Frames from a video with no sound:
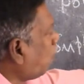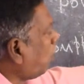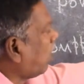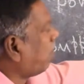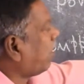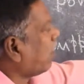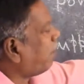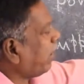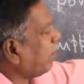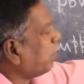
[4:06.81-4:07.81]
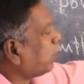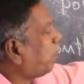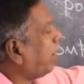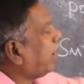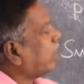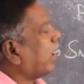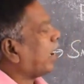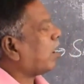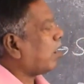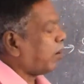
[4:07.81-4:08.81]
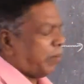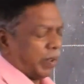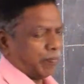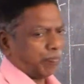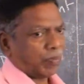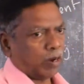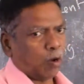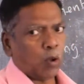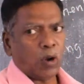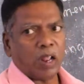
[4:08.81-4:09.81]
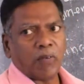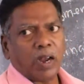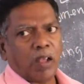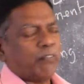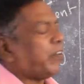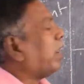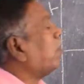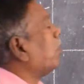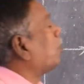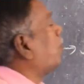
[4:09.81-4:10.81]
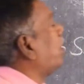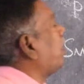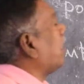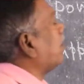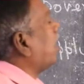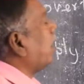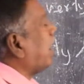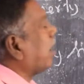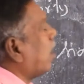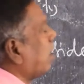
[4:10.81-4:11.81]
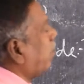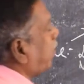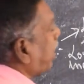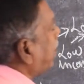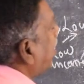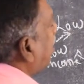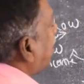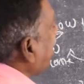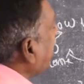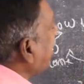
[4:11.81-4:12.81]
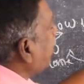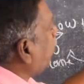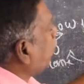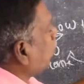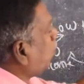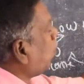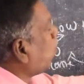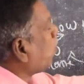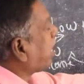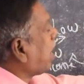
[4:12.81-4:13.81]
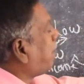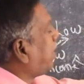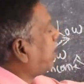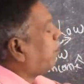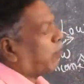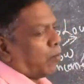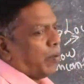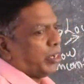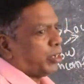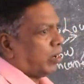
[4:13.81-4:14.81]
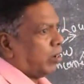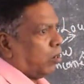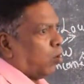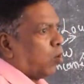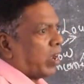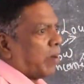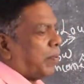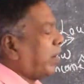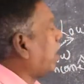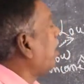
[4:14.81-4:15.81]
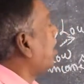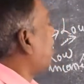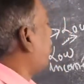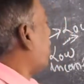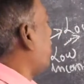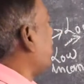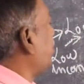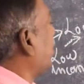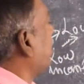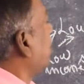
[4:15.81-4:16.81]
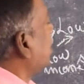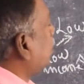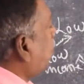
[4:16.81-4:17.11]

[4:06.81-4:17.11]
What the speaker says: low level of investment in the economy. Low level of investment in the economy, leading to low capital formation. Low capital formation.